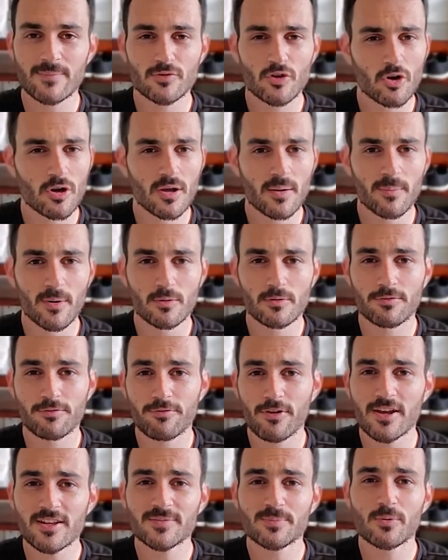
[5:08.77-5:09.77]
talking about
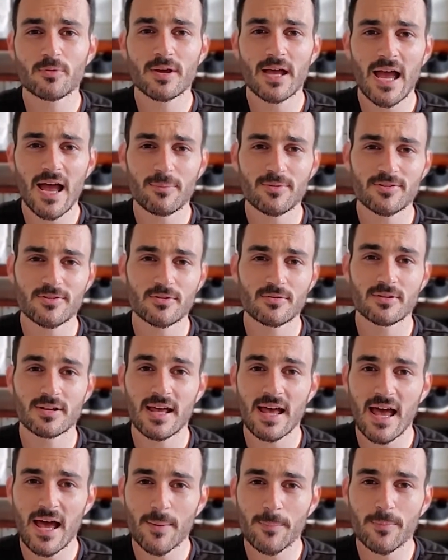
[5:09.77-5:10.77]
Facebook,
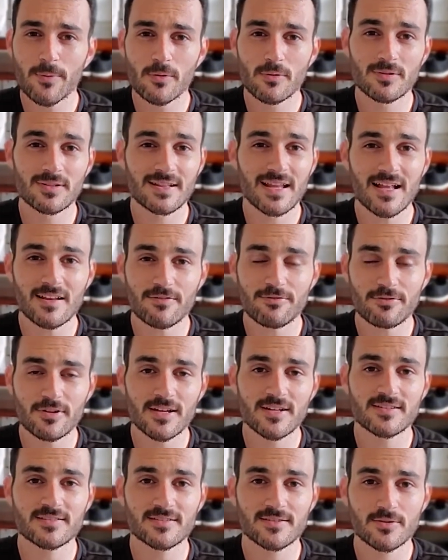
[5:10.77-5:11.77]
Amazon, Apple,
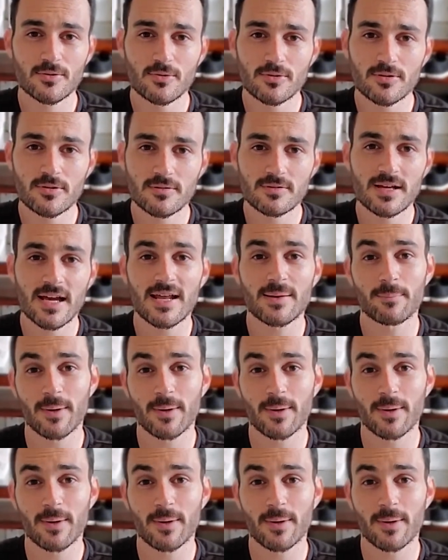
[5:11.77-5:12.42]
Netflix, Google, and